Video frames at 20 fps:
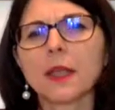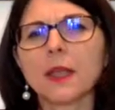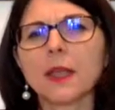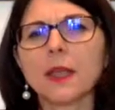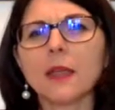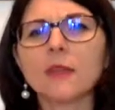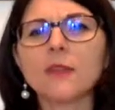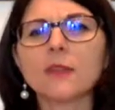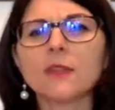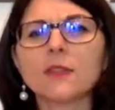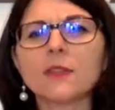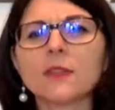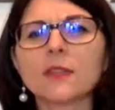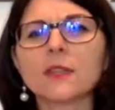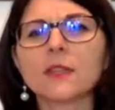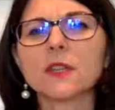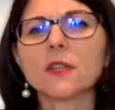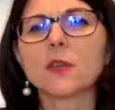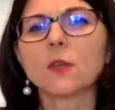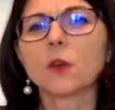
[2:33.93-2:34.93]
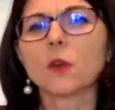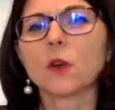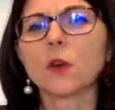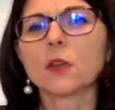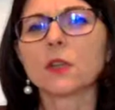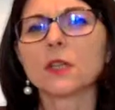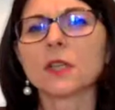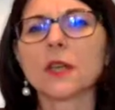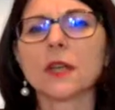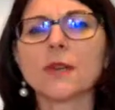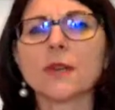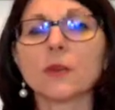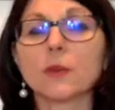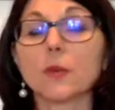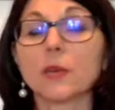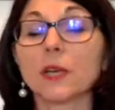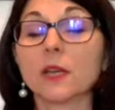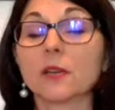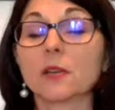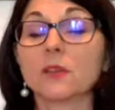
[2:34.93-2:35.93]
even if it didn't work to
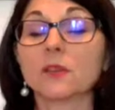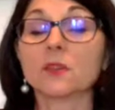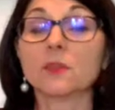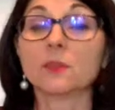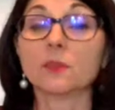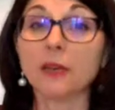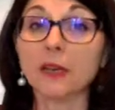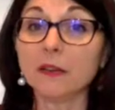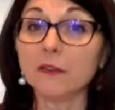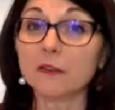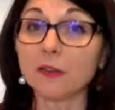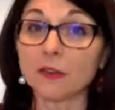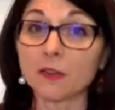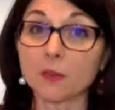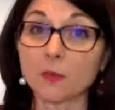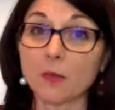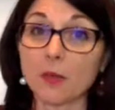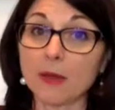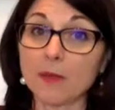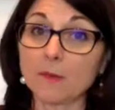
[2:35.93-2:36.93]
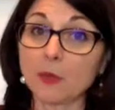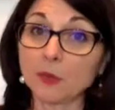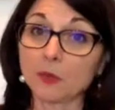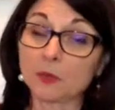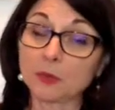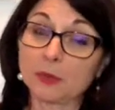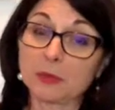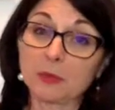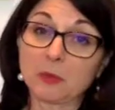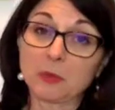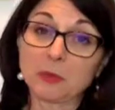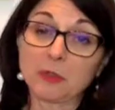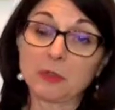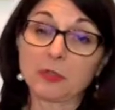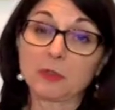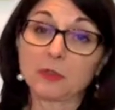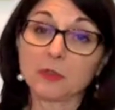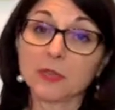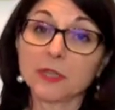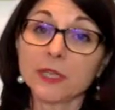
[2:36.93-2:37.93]
everyone else's benefit the way most people
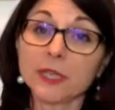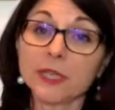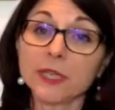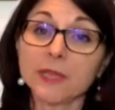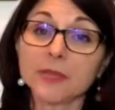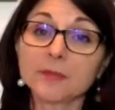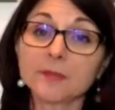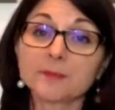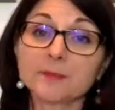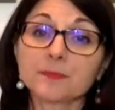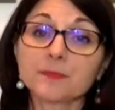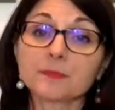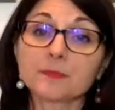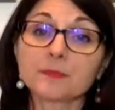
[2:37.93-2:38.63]
would agree,